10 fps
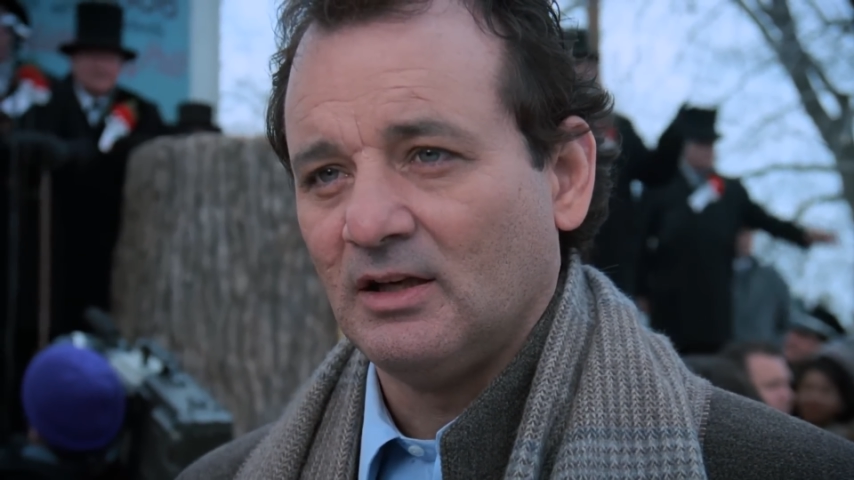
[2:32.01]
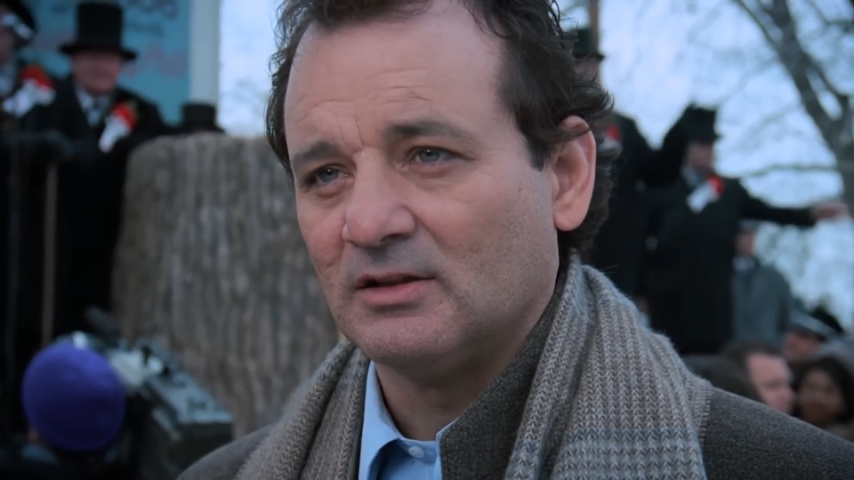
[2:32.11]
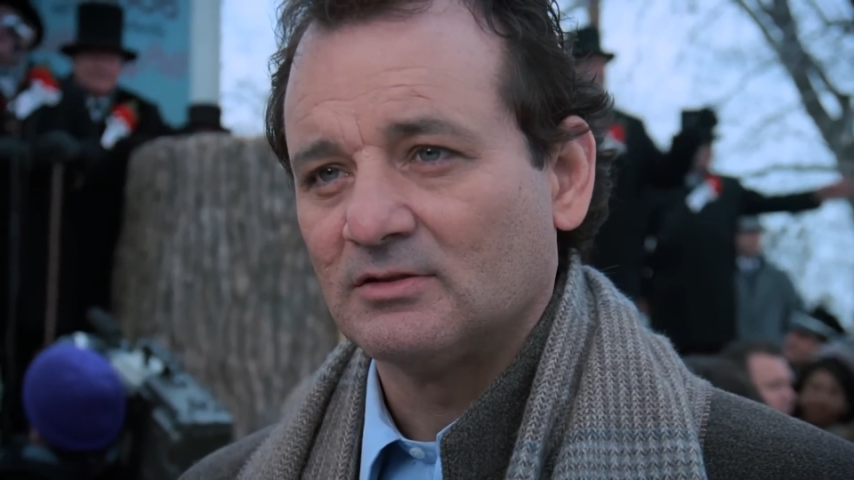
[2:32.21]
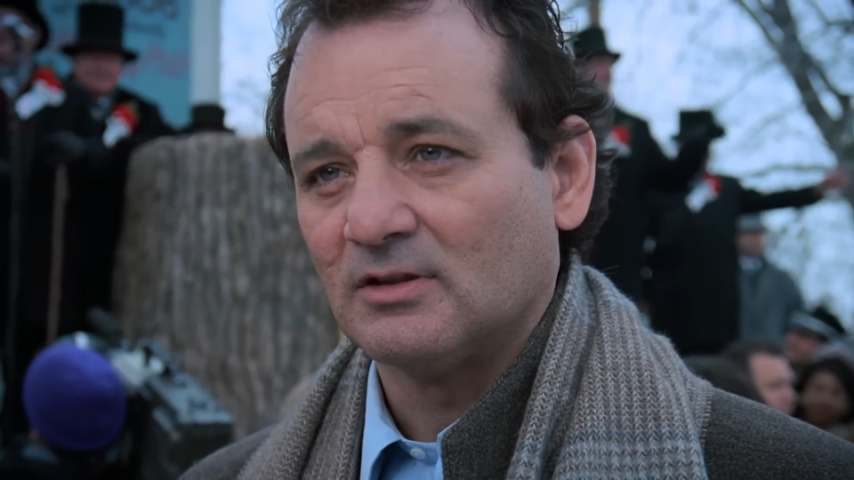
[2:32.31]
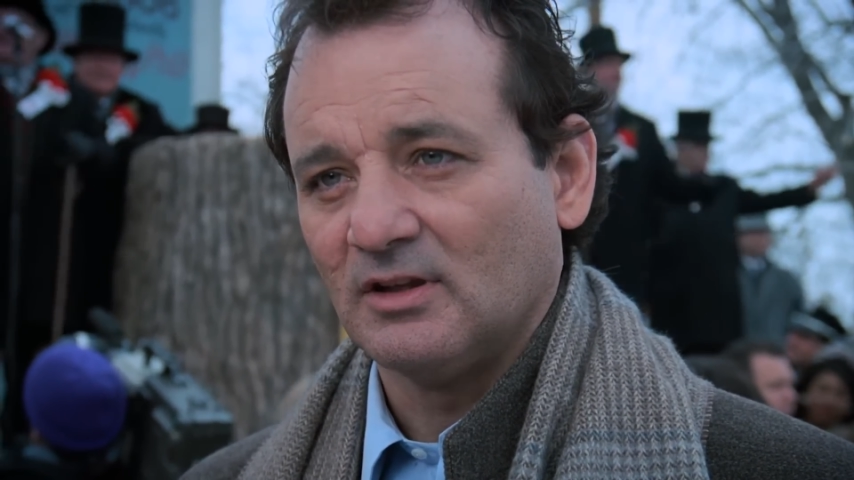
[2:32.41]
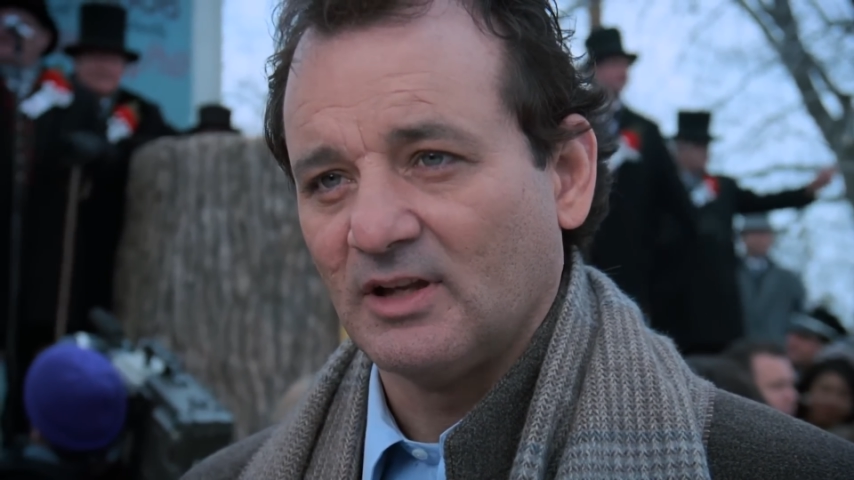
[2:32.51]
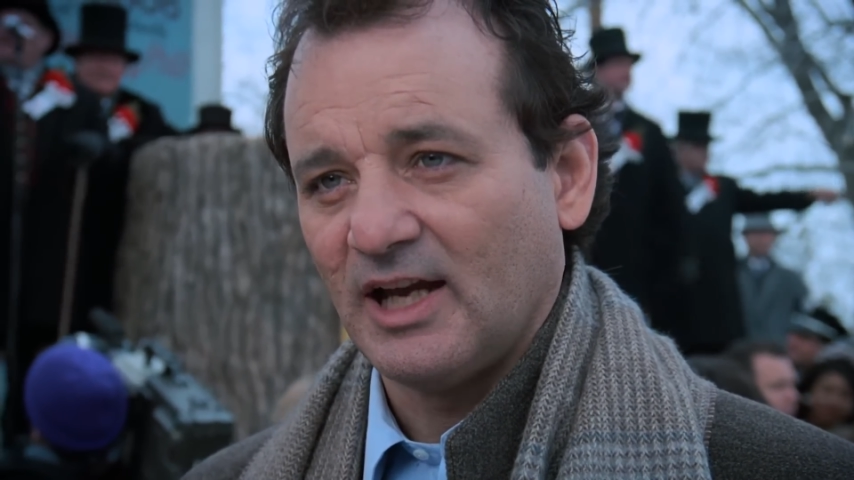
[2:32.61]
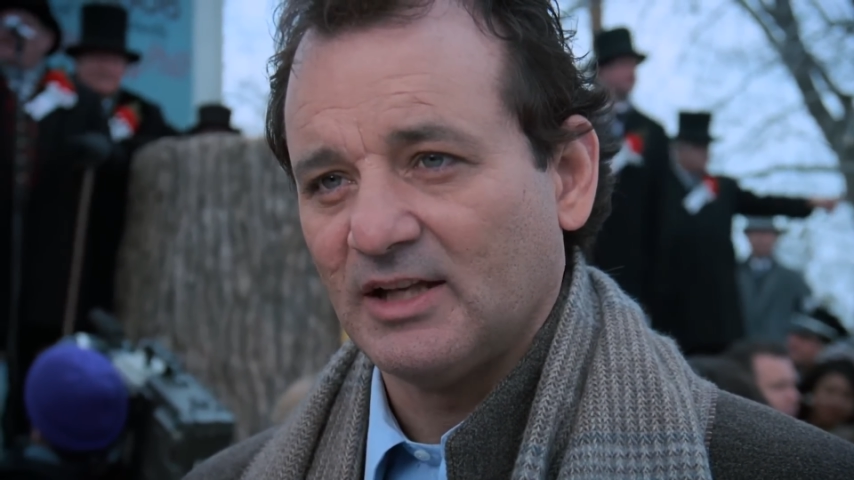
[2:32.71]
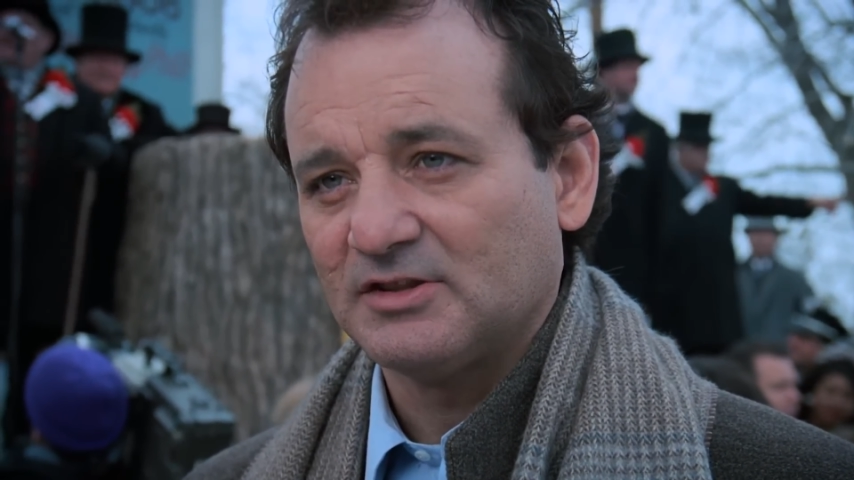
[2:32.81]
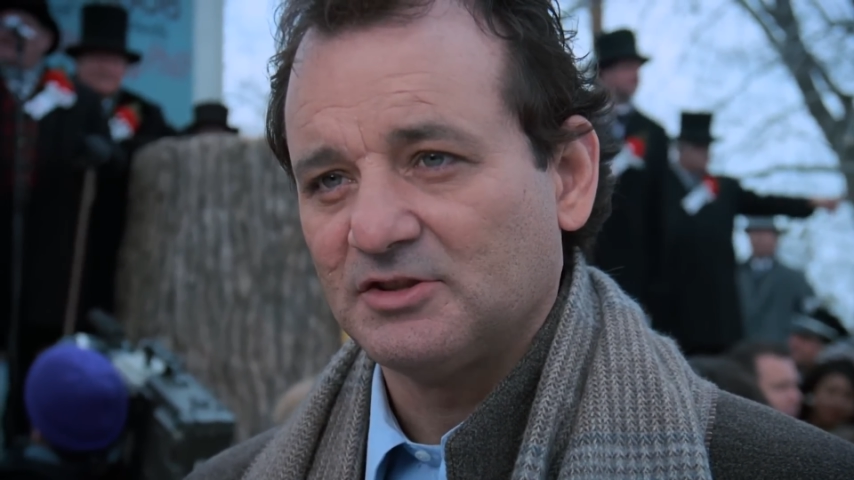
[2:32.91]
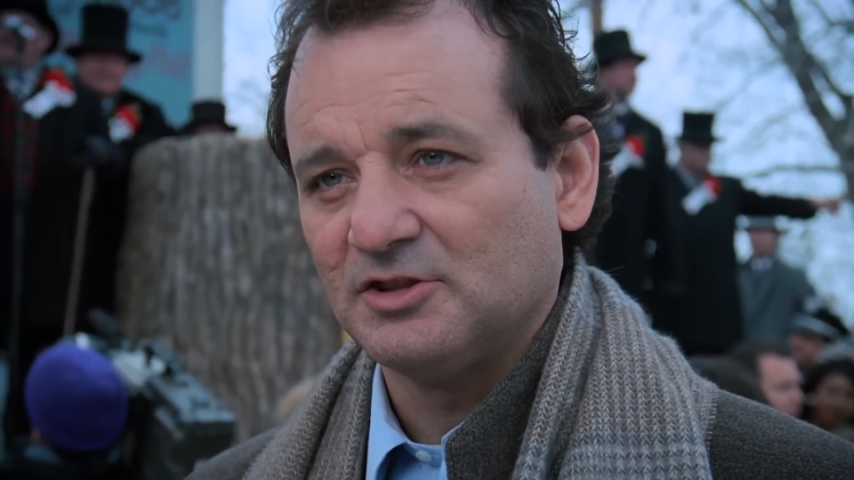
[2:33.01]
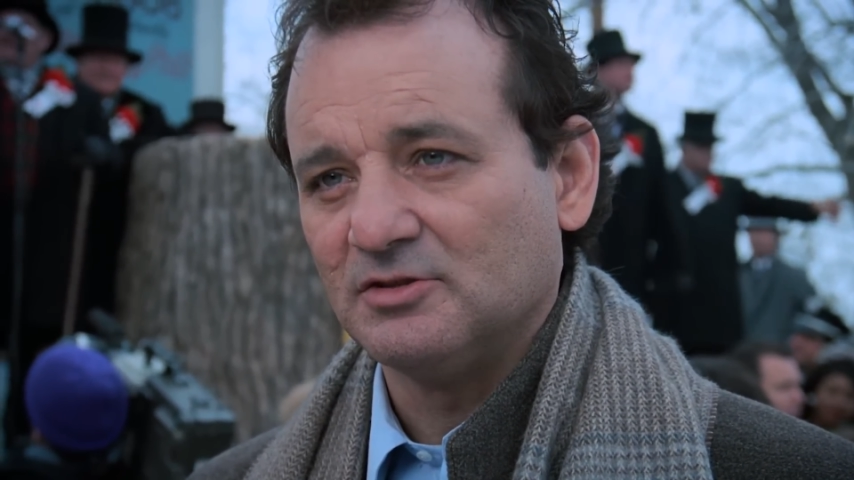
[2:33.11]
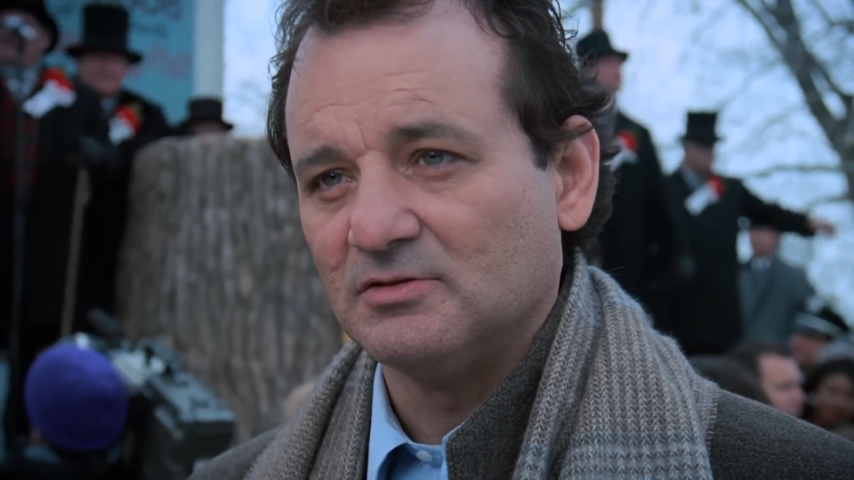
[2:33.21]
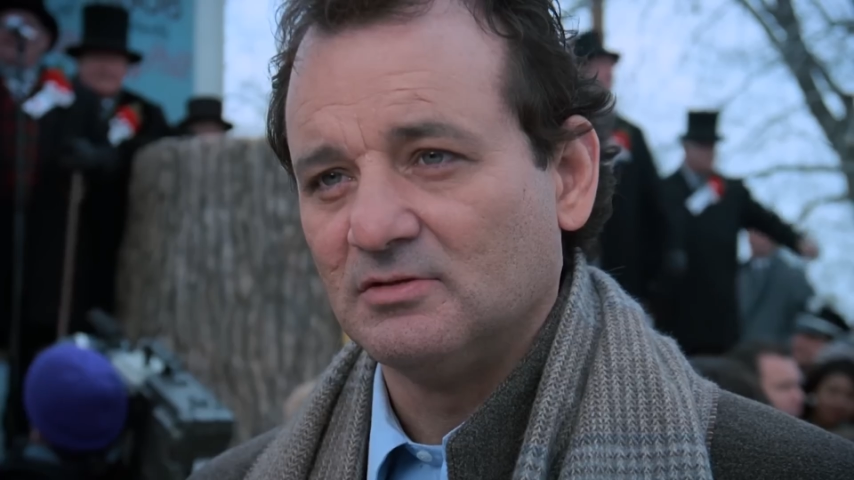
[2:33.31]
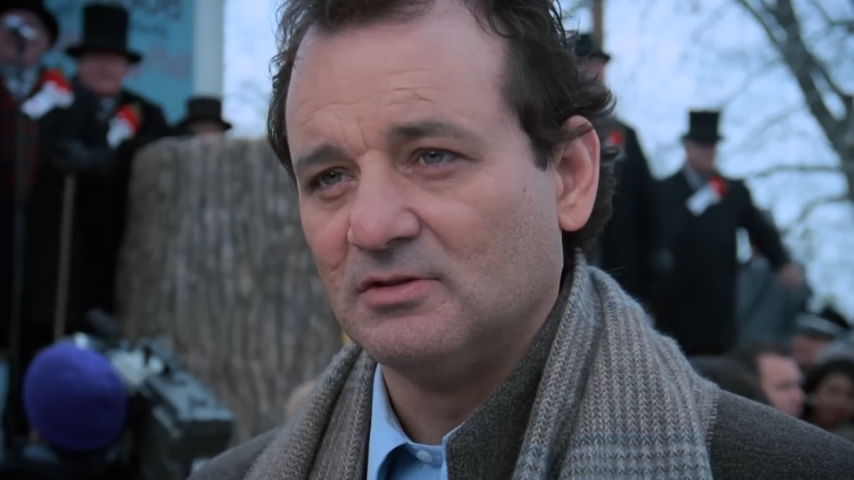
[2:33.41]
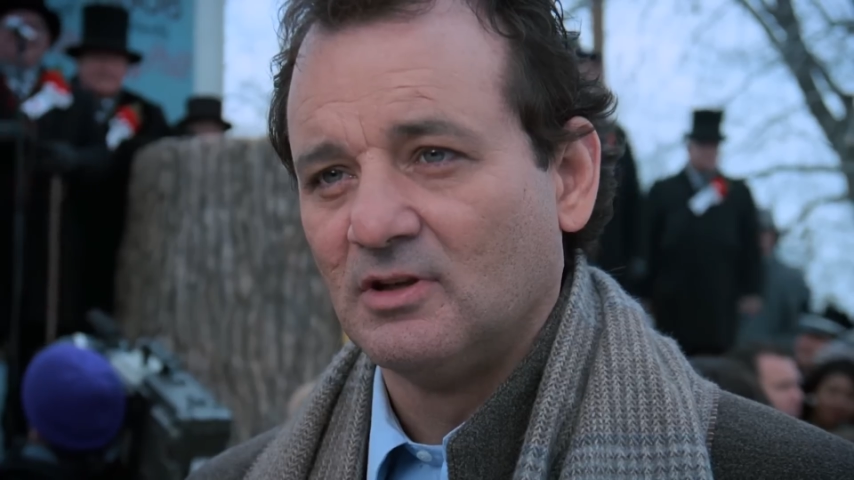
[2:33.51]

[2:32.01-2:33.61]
and it's gonna last you